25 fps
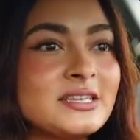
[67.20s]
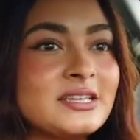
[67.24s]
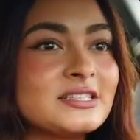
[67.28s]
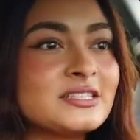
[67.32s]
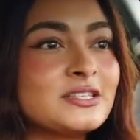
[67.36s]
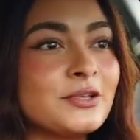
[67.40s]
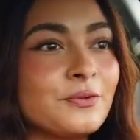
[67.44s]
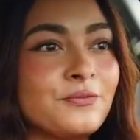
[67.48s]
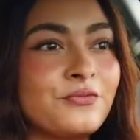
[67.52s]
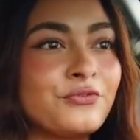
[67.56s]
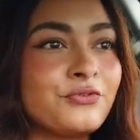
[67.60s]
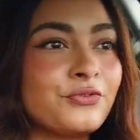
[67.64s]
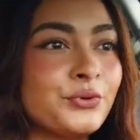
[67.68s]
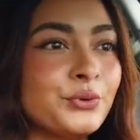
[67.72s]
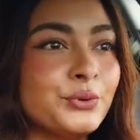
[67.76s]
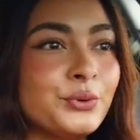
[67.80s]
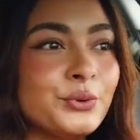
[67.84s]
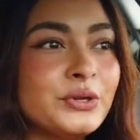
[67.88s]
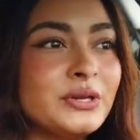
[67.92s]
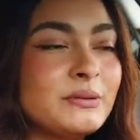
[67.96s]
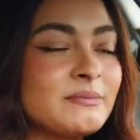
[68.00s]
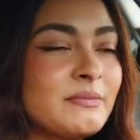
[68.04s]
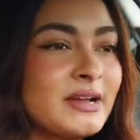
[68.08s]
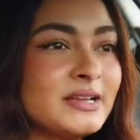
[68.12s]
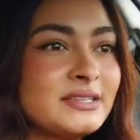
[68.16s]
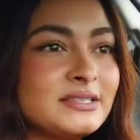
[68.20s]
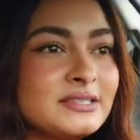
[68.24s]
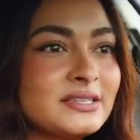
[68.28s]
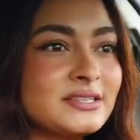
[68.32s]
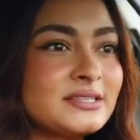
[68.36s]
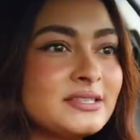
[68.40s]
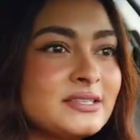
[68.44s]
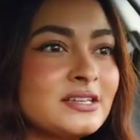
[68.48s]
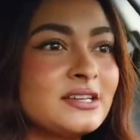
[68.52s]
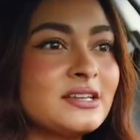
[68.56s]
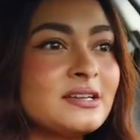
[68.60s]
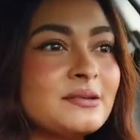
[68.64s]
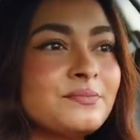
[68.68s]
to get some fruit in my
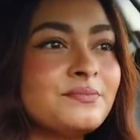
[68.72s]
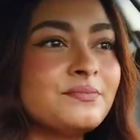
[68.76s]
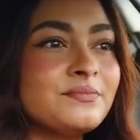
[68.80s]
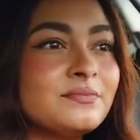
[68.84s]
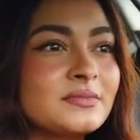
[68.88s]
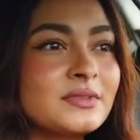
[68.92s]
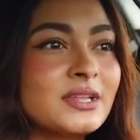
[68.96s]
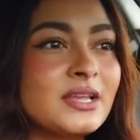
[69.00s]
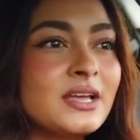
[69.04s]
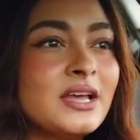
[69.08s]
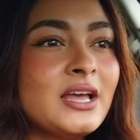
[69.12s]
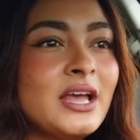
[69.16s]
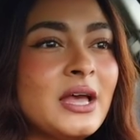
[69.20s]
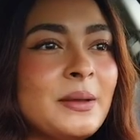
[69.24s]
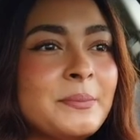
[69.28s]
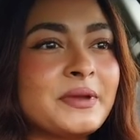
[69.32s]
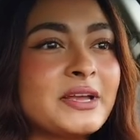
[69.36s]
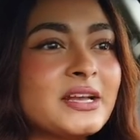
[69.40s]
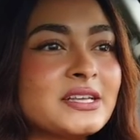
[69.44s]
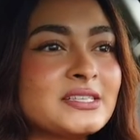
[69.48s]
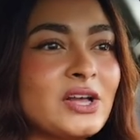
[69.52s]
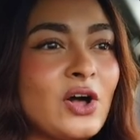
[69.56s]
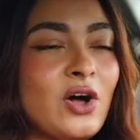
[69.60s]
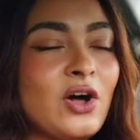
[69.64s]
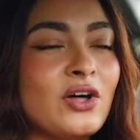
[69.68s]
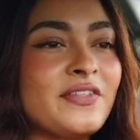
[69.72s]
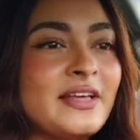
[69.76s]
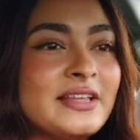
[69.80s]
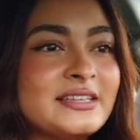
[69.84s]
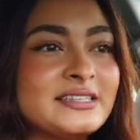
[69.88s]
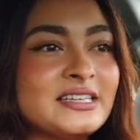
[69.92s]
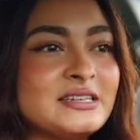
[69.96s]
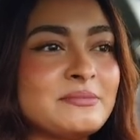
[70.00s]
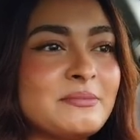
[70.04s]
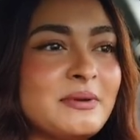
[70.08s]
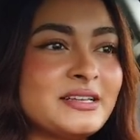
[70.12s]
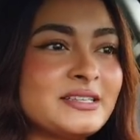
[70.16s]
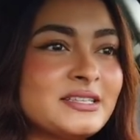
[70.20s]
system, because all
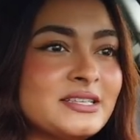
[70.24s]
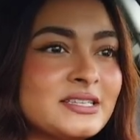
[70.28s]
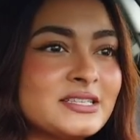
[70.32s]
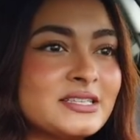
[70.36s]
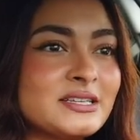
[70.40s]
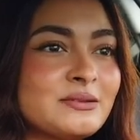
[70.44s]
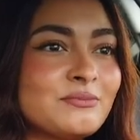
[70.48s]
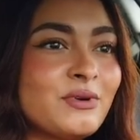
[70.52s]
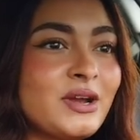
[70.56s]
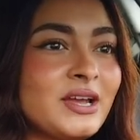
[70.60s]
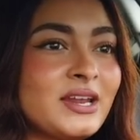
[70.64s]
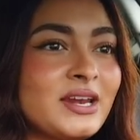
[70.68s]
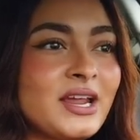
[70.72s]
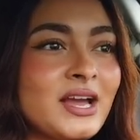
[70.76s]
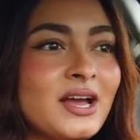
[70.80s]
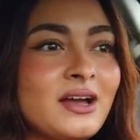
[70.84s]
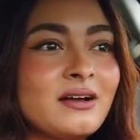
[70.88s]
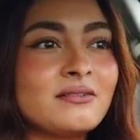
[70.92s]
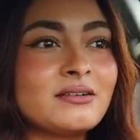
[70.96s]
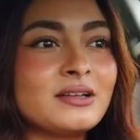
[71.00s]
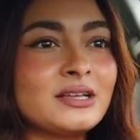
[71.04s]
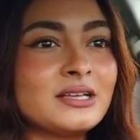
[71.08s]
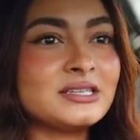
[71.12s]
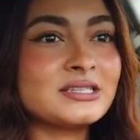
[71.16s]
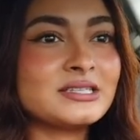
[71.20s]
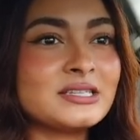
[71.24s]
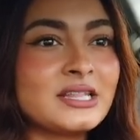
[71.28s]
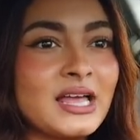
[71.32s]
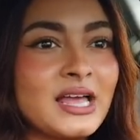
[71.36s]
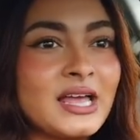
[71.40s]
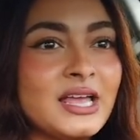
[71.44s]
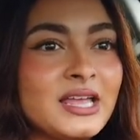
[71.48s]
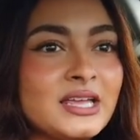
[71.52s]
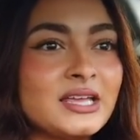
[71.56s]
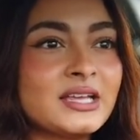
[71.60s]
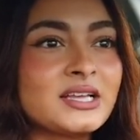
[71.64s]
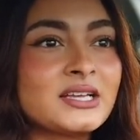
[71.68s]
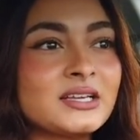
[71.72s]
that's in my system right now is
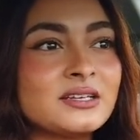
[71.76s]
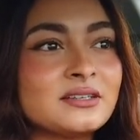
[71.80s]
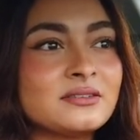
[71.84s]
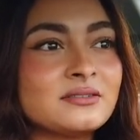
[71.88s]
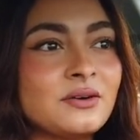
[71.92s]
like